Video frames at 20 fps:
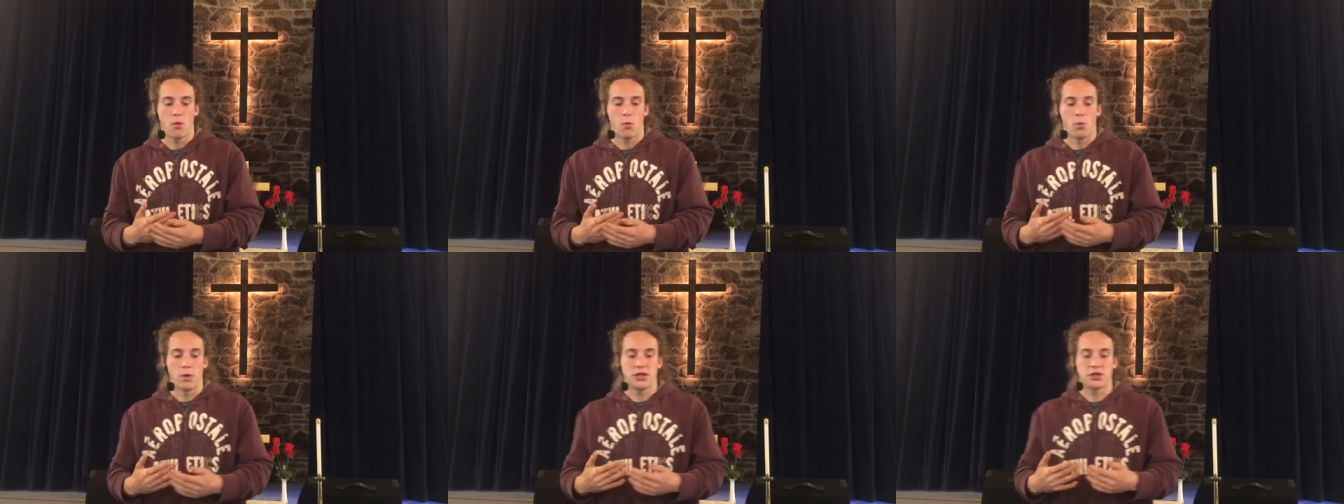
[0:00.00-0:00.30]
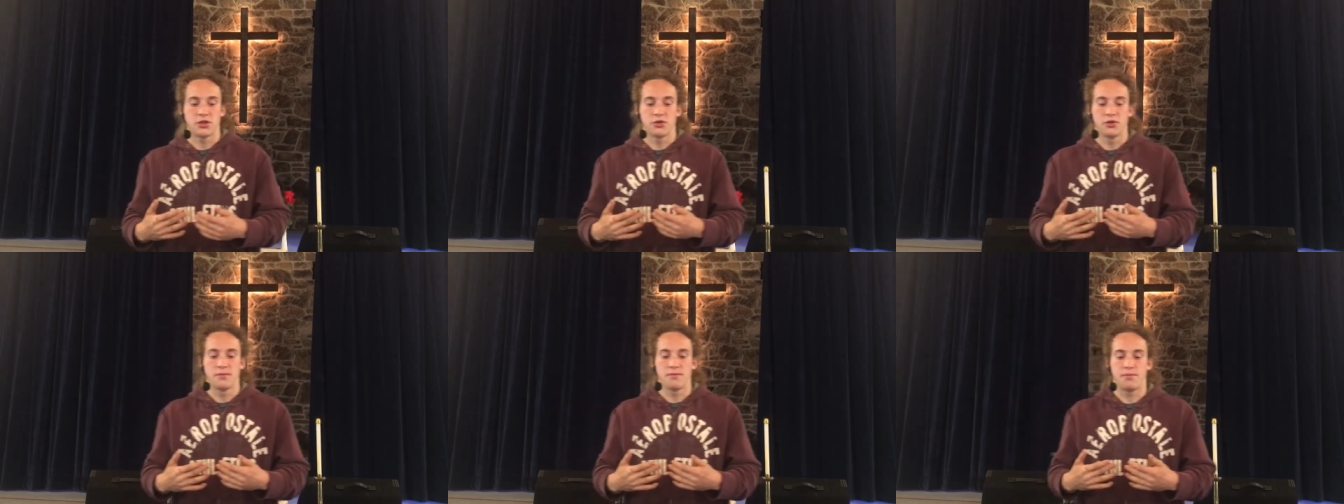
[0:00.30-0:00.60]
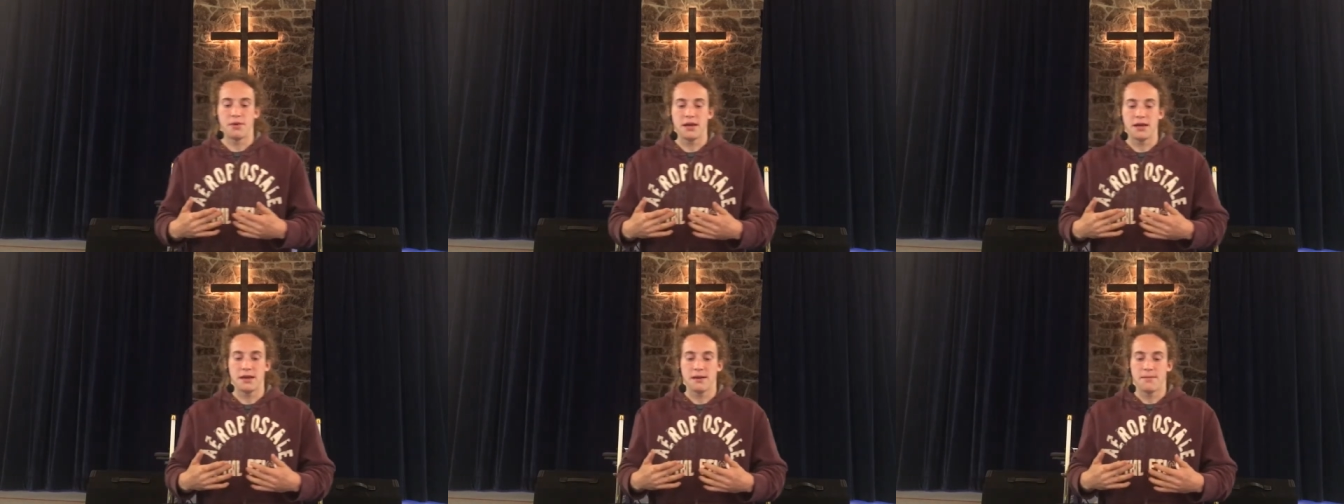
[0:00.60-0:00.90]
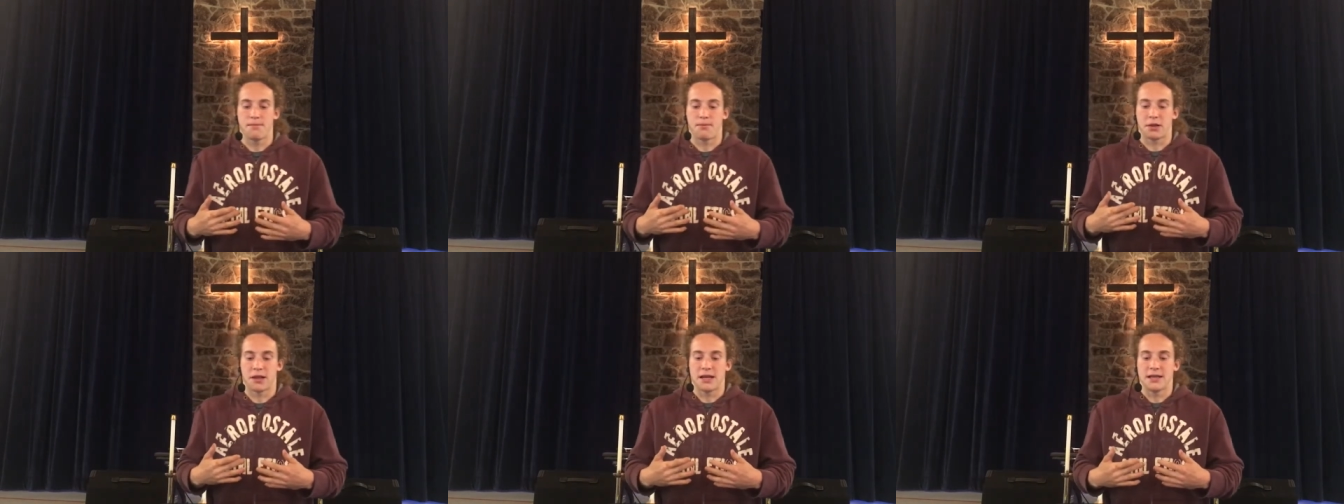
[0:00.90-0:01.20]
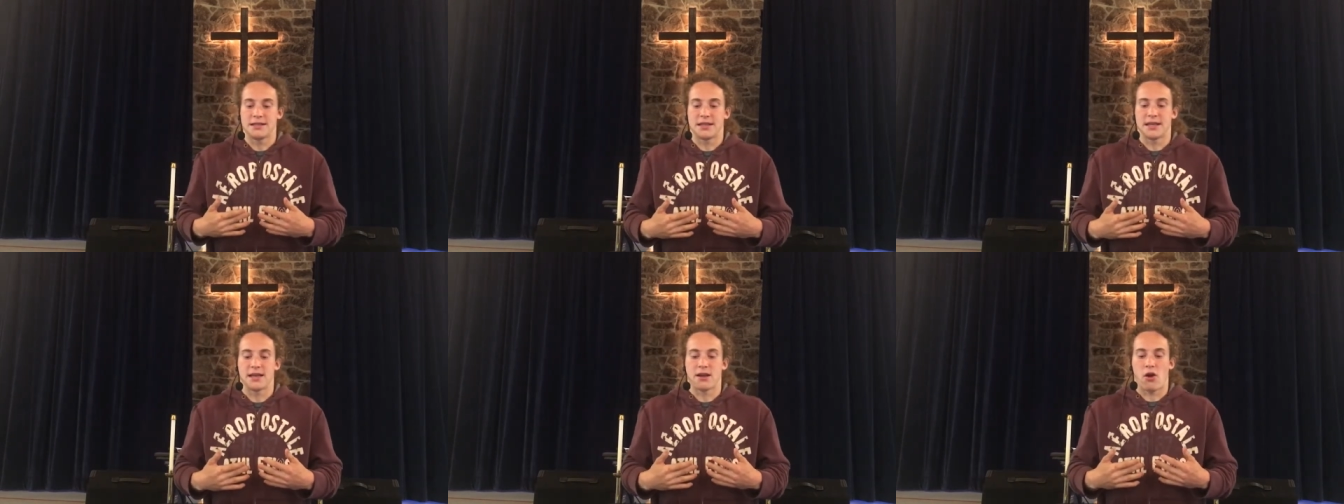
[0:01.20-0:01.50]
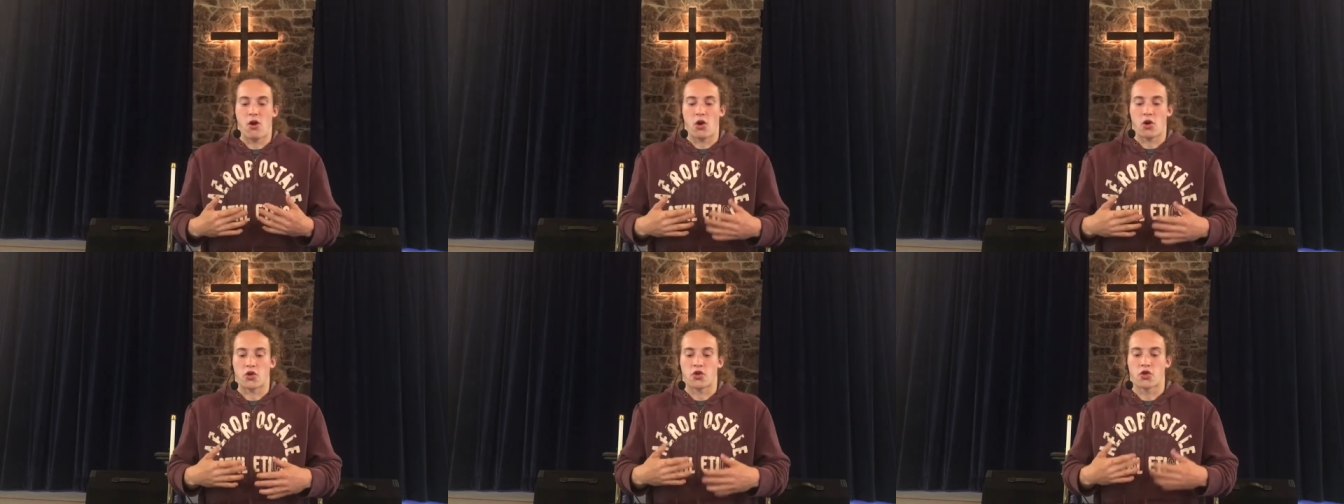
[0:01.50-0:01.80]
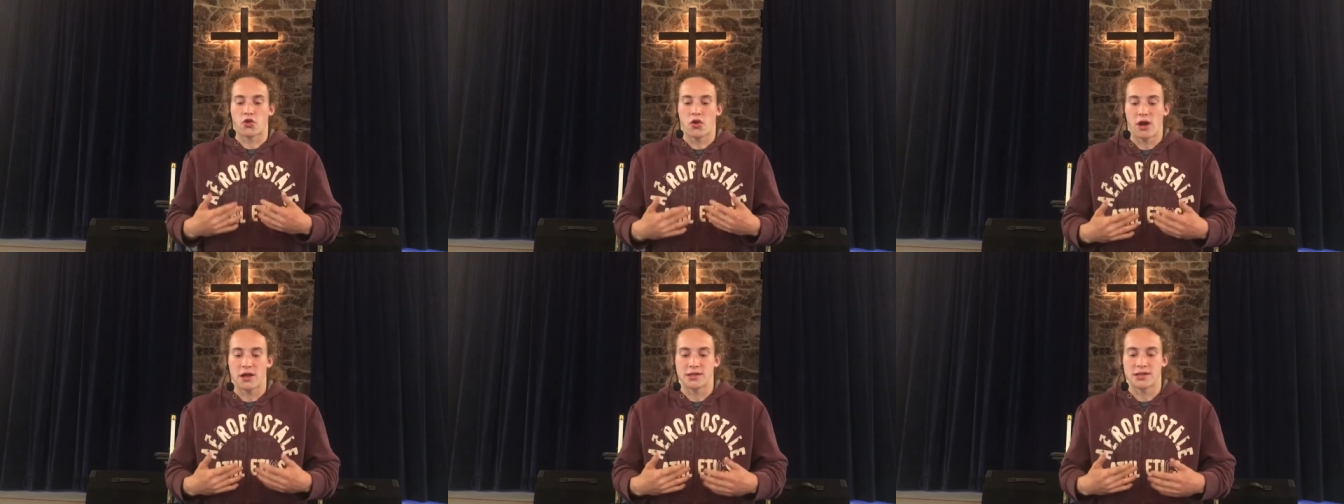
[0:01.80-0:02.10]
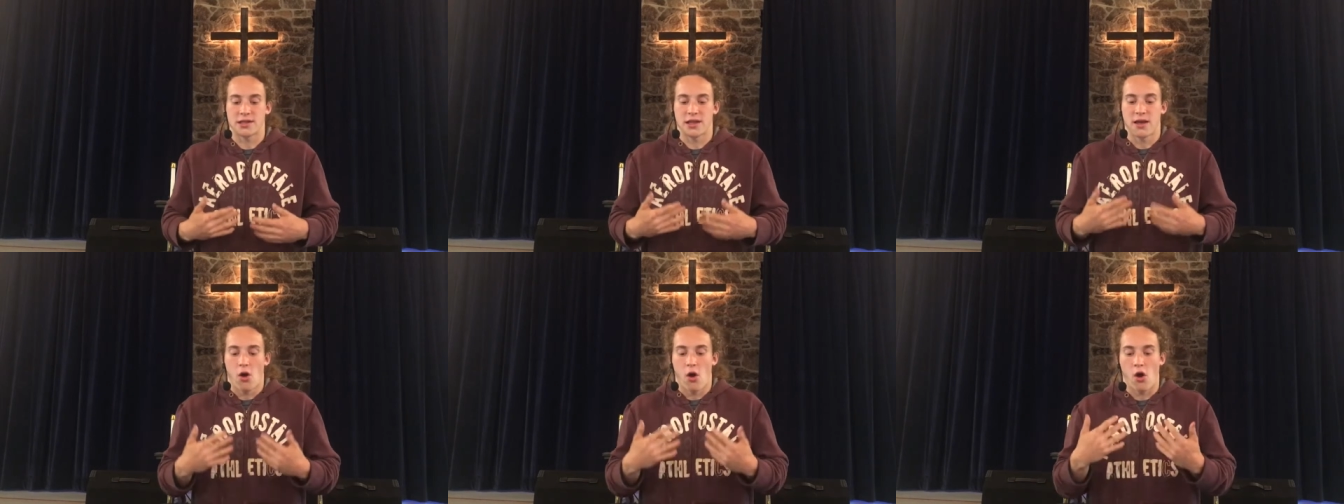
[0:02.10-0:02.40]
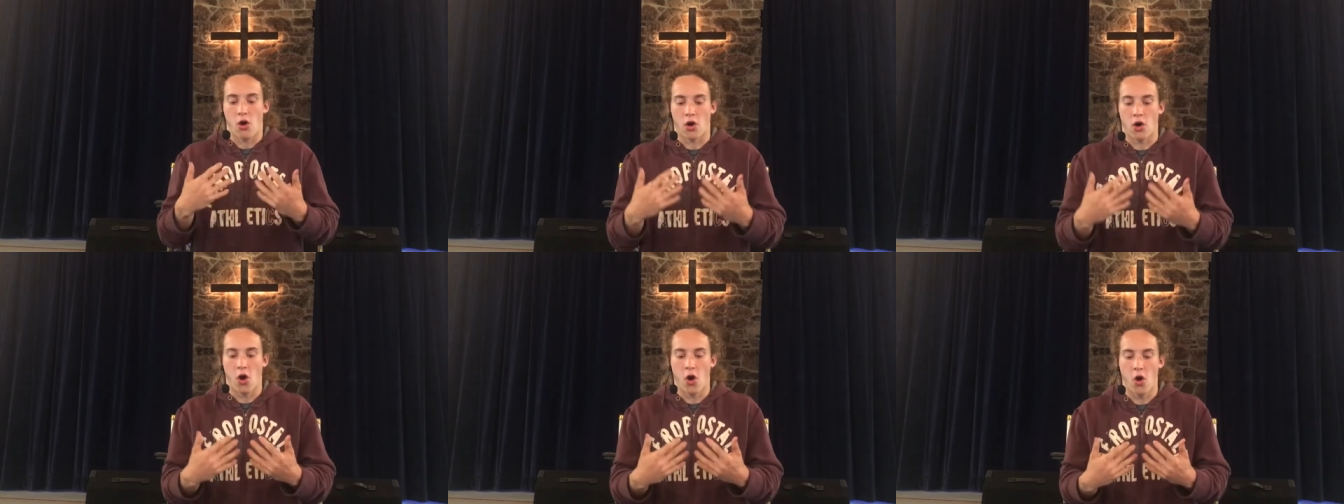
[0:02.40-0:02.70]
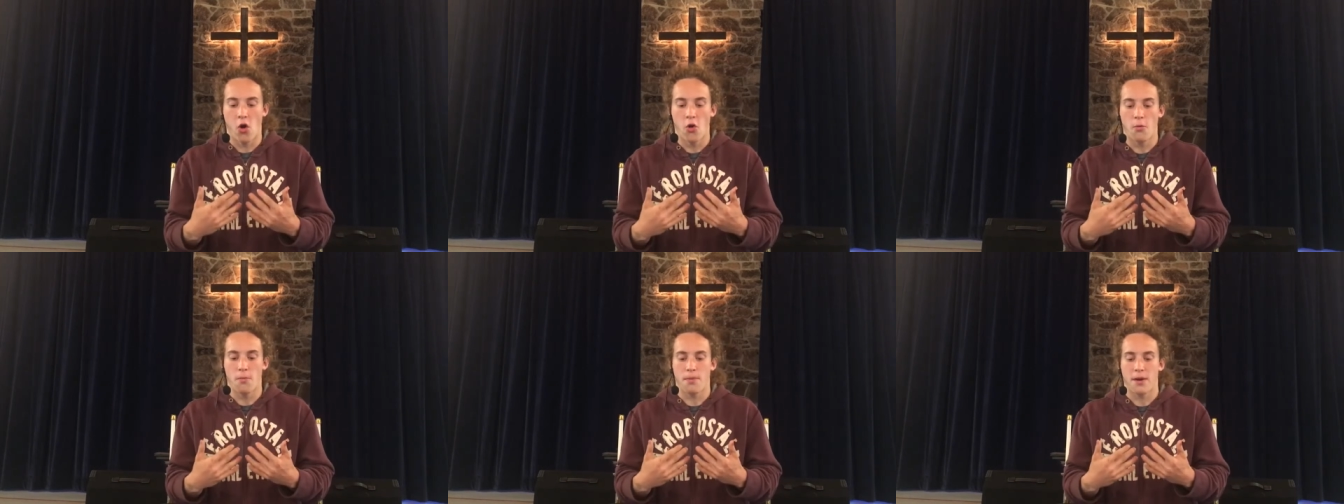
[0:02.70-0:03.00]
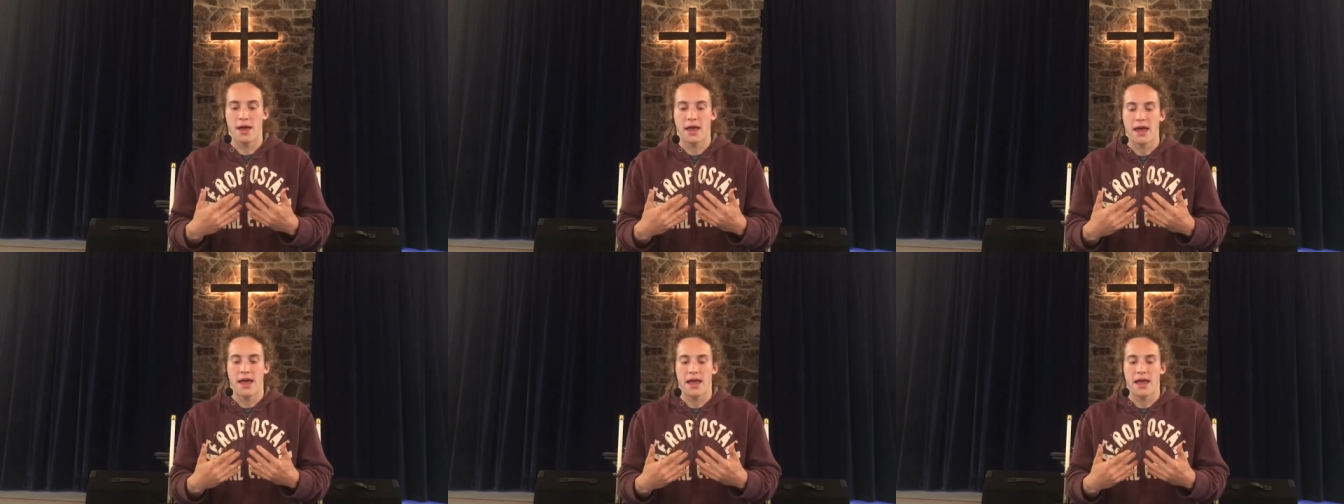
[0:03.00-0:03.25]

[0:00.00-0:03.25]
We shouldn't be placing our trust, our hope,